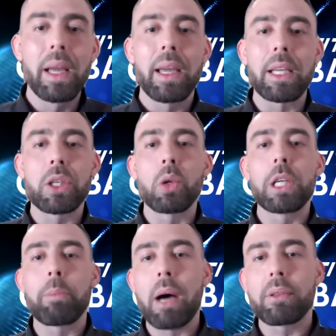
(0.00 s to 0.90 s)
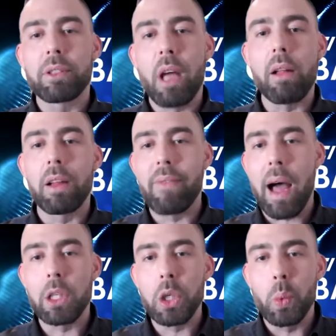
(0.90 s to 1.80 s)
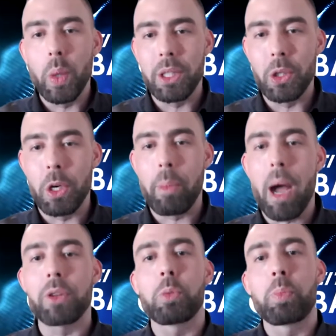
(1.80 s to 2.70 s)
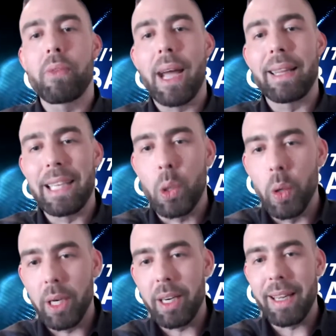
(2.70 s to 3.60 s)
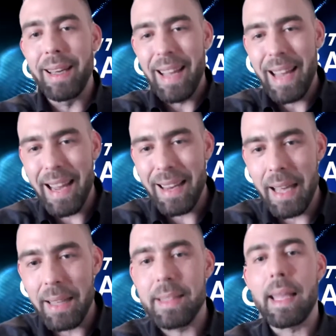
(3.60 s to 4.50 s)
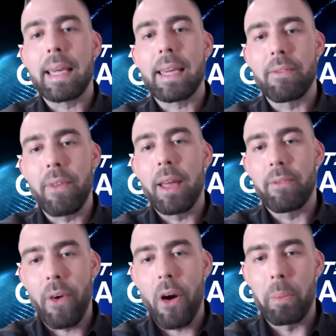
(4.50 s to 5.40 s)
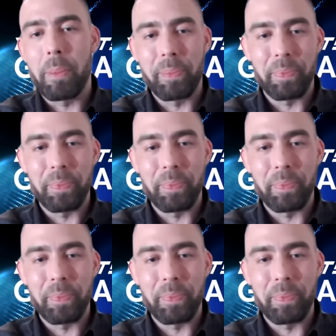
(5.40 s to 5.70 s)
It's only about the dollar value when you're about to provide liquidity and stake and farm.